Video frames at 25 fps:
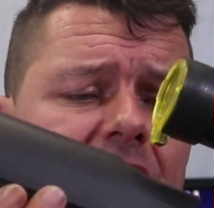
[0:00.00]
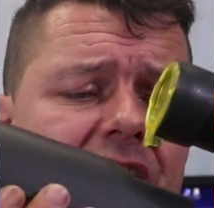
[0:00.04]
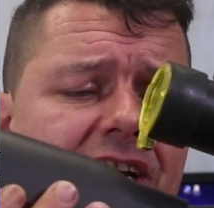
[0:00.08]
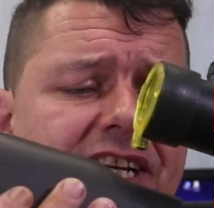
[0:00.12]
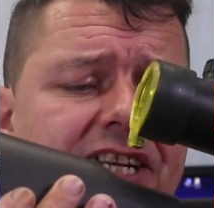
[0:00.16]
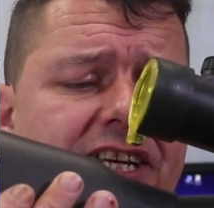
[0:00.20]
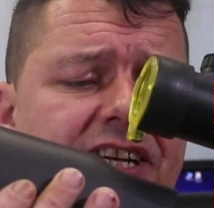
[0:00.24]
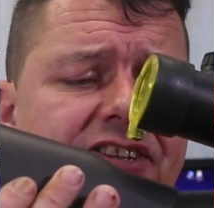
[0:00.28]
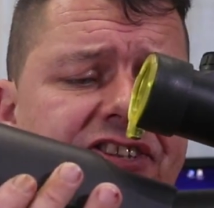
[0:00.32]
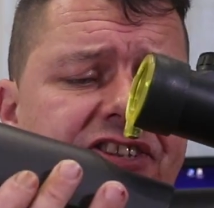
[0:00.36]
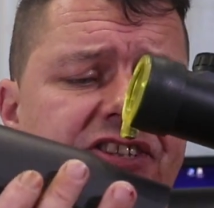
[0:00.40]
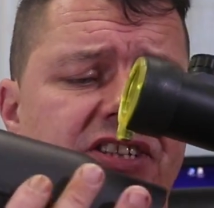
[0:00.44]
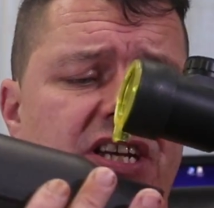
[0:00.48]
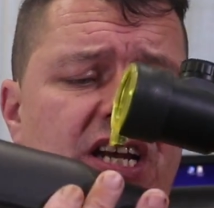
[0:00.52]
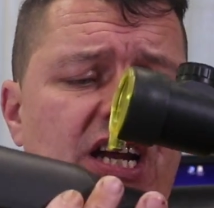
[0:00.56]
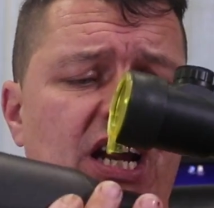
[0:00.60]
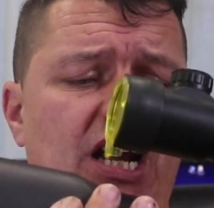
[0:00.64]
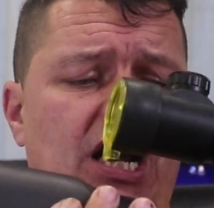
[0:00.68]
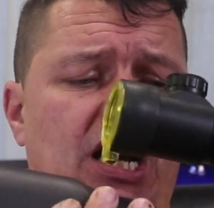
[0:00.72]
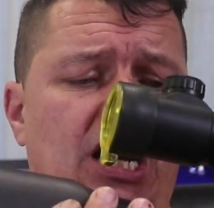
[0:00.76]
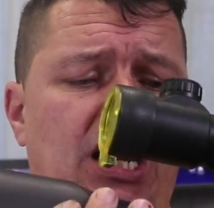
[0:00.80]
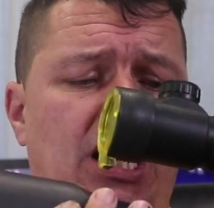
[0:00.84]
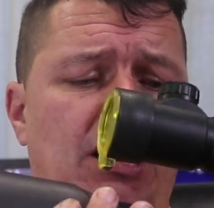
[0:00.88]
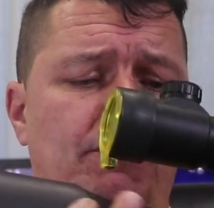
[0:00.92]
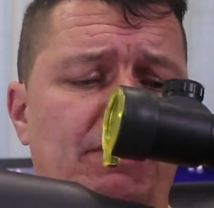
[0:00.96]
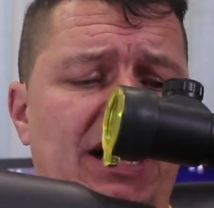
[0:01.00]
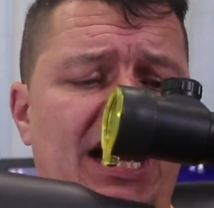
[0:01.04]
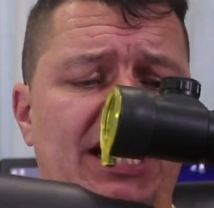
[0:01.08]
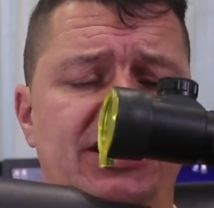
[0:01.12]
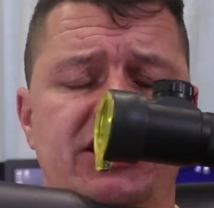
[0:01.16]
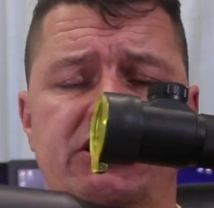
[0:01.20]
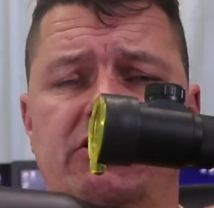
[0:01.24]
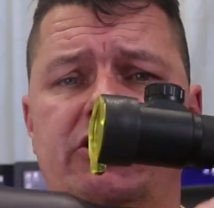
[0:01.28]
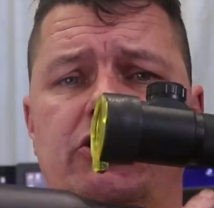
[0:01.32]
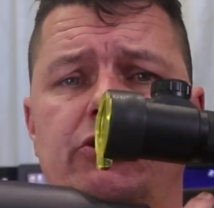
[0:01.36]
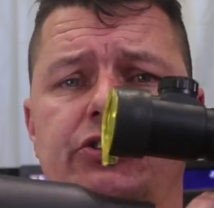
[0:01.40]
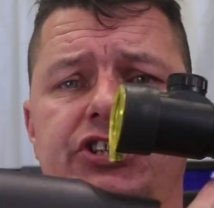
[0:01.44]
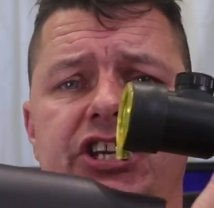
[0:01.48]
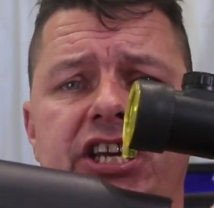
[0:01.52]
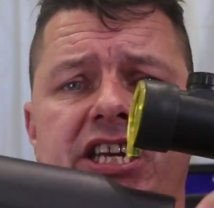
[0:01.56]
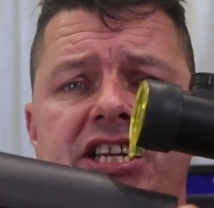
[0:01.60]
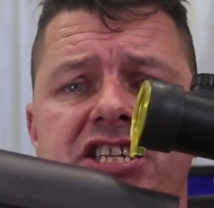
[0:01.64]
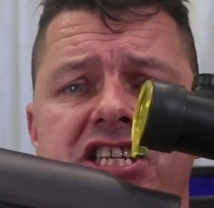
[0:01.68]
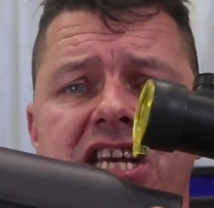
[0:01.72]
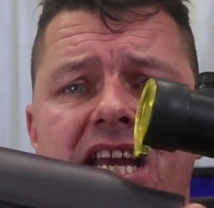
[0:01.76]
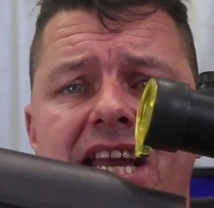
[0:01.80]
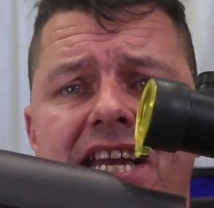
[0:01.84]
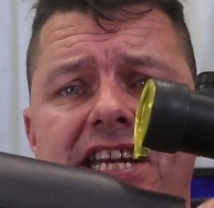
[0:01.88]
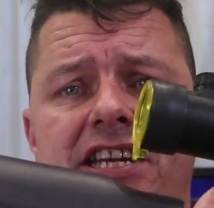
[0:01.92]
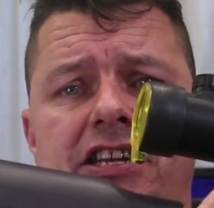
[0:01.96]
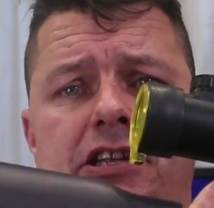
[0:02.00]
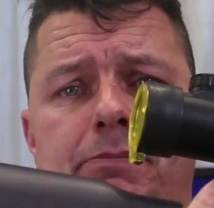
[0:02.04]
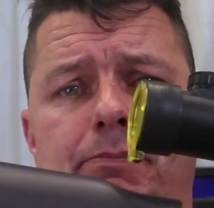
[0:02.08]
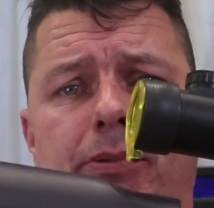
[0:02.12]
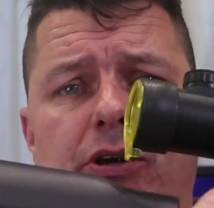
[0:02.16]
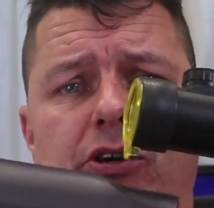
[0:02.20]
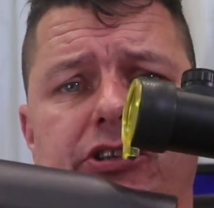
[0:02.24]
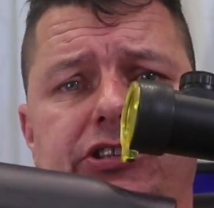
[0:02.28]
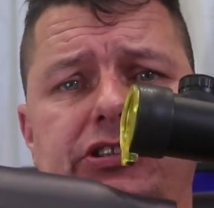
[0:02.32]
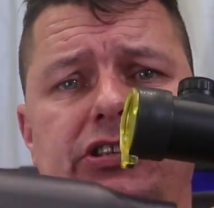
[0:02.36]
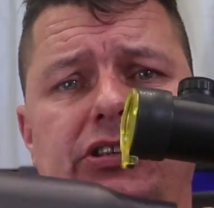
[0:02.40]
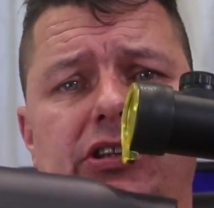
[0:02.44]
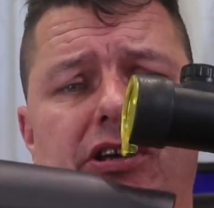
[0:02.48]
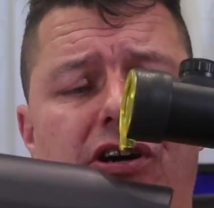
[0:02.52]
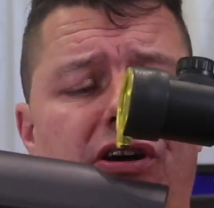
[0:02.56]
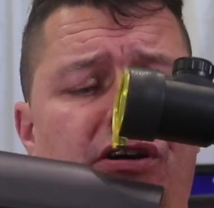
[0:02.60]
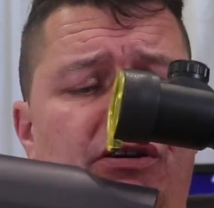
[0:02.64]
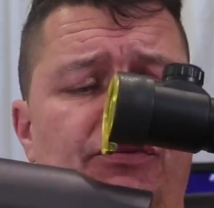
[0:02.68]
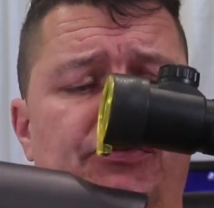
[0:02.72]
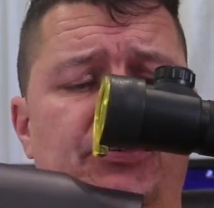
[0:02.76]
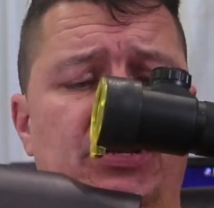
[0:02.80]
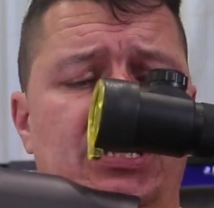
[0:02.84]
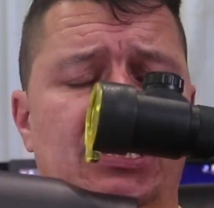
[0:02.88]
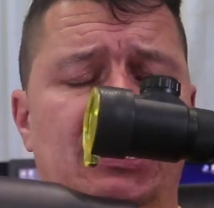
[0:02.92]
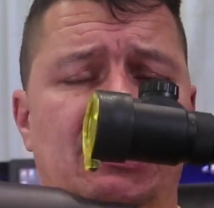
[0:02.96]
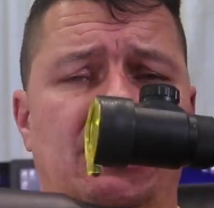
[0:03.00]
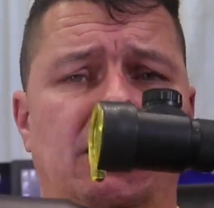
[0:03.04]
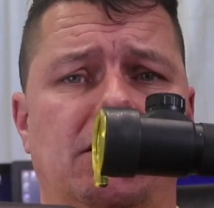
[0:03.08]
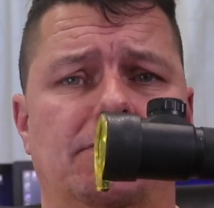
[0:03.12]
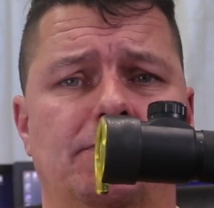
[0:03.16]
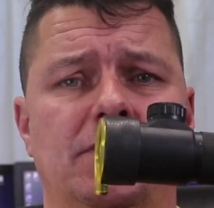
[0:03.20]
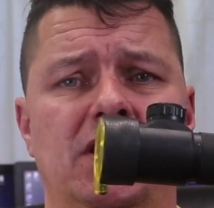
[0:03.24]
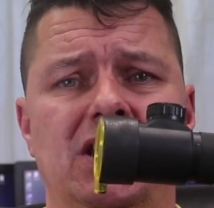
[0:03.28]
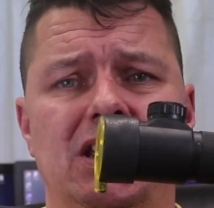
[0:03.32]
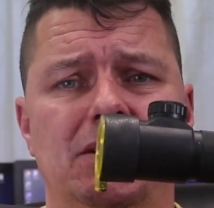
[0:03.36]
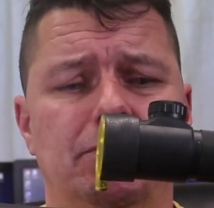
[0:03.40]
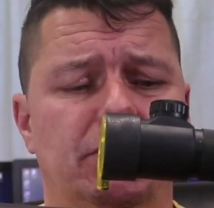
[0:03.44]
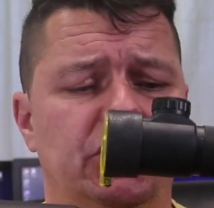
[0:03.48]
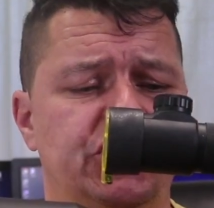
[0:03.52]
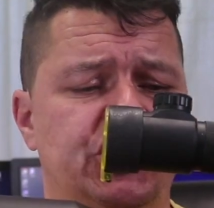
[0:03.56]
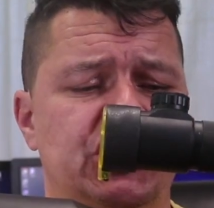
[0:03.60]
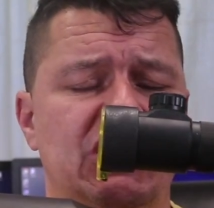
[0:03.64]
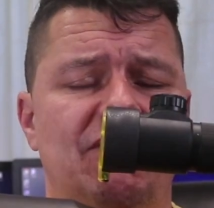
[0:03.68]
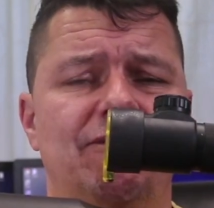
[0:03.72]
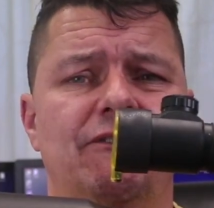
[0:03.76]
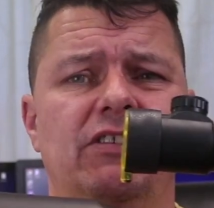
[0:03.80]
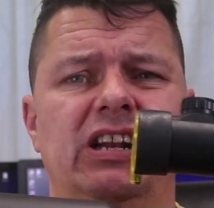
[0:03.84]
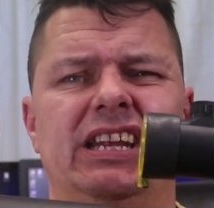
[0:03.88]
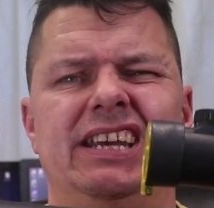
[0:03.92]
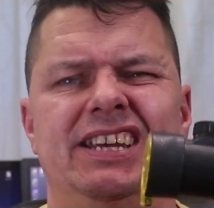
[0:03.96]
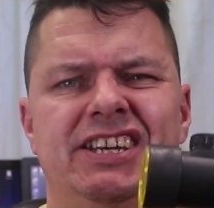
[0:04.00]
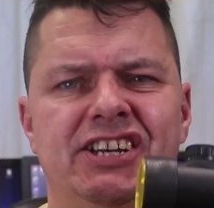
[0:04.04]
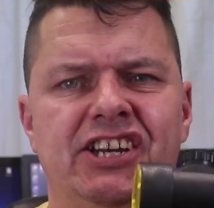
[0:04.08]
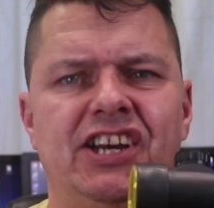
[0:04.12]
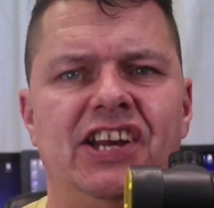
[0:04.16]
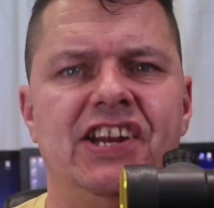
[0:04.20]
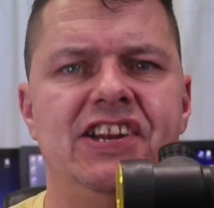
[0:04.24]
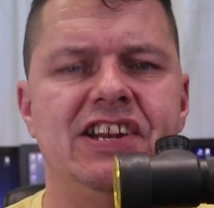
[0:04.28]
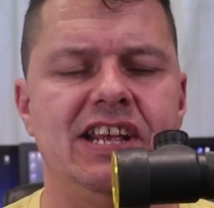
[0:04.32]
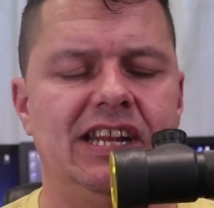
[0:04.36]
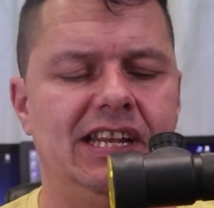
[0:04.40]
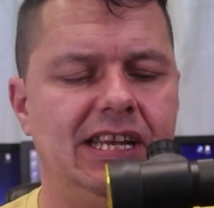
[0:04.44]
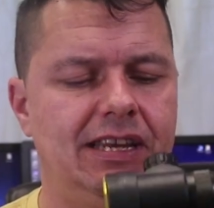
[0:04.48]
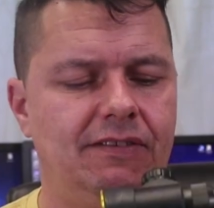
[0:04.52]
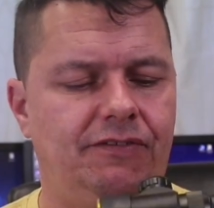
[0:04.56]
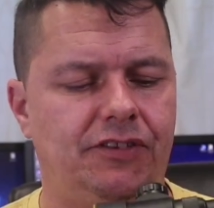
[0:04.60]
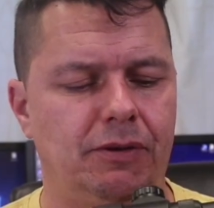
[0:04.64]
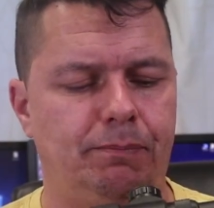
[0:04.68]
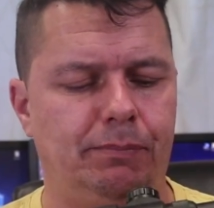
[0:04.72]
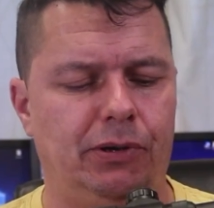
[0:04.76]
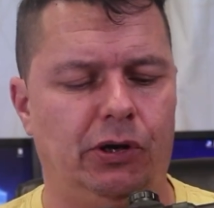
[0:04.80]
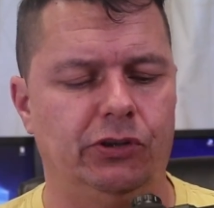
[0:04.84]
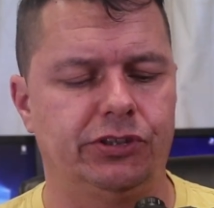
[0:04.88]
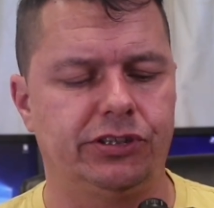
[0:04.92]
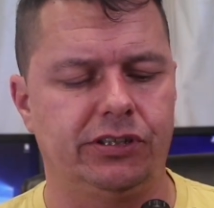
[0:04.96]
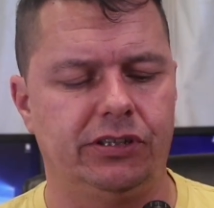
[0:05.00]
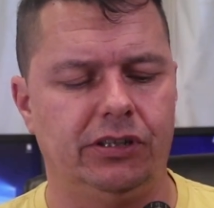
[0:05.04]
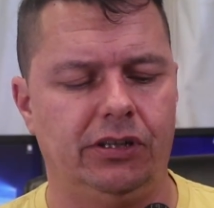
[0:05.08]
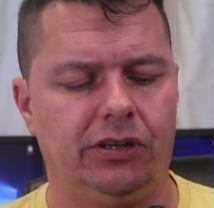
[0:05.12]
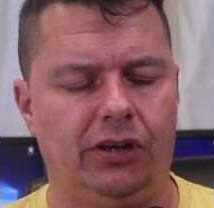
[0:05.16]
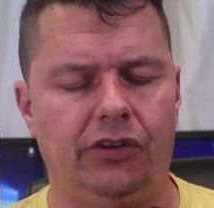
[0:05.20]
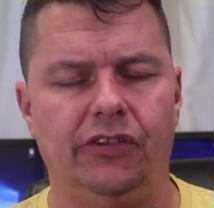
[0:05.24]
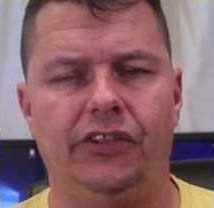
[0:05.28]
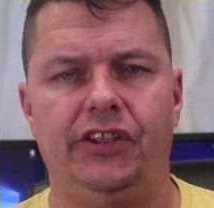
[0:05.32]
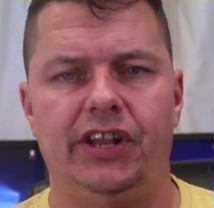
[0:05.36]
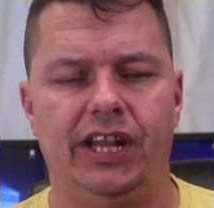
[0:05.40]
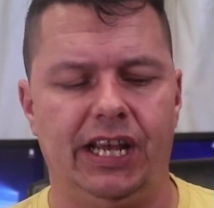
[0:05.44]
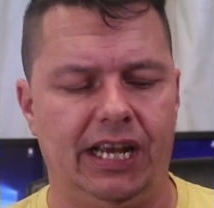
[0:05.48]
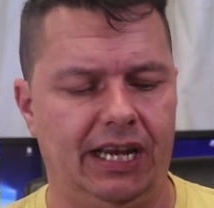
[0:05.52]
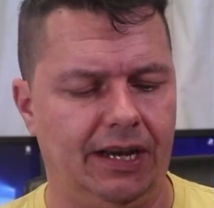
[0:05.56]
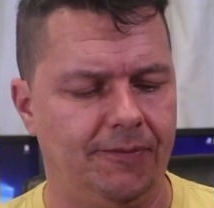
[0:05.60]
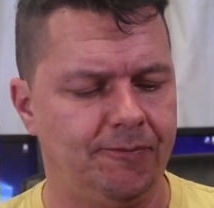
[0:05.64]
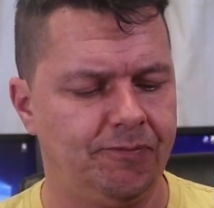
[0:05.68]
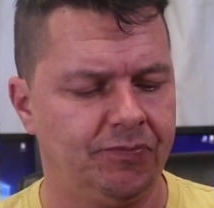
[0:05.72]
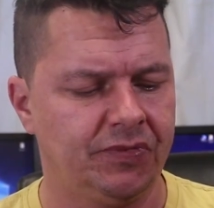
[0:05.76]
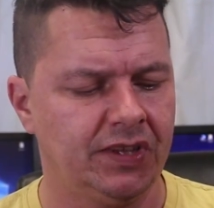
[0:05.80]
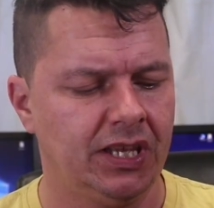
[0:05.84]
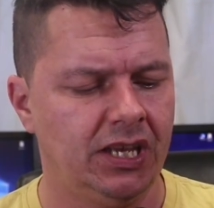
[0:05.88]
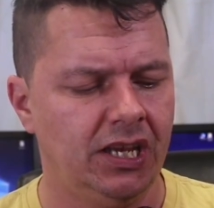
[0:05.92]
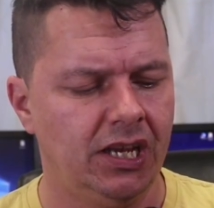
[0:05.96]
like this. And of course you can take the bottle off it, but generally you're going to leave the bottle on there.